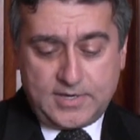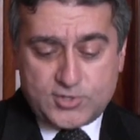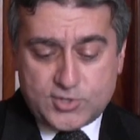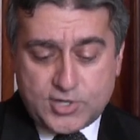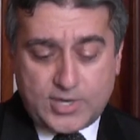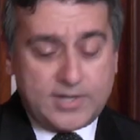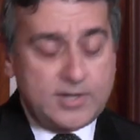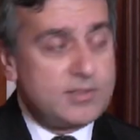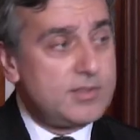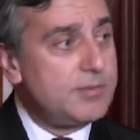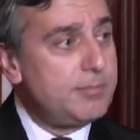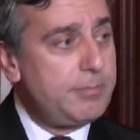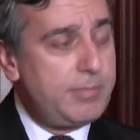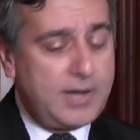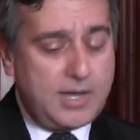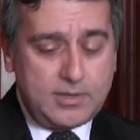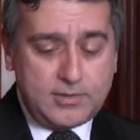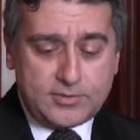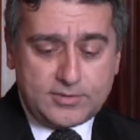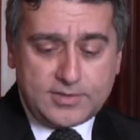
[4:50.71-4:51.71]
Jonathan
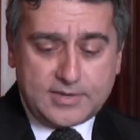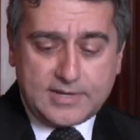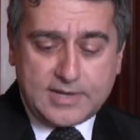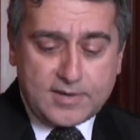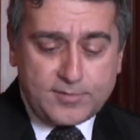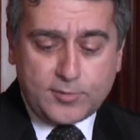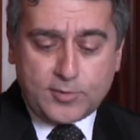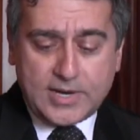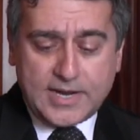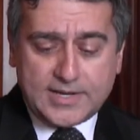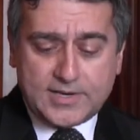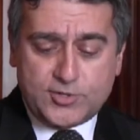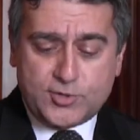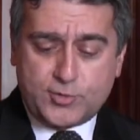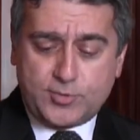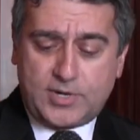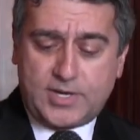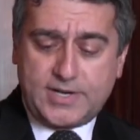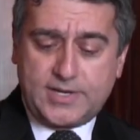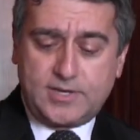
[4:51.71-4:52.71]
Pollard never had a
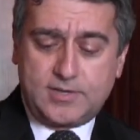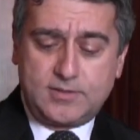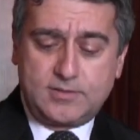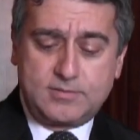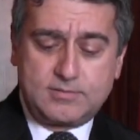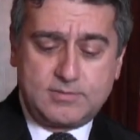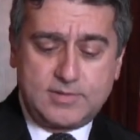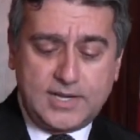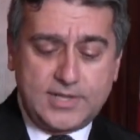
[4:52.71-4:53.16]
trial.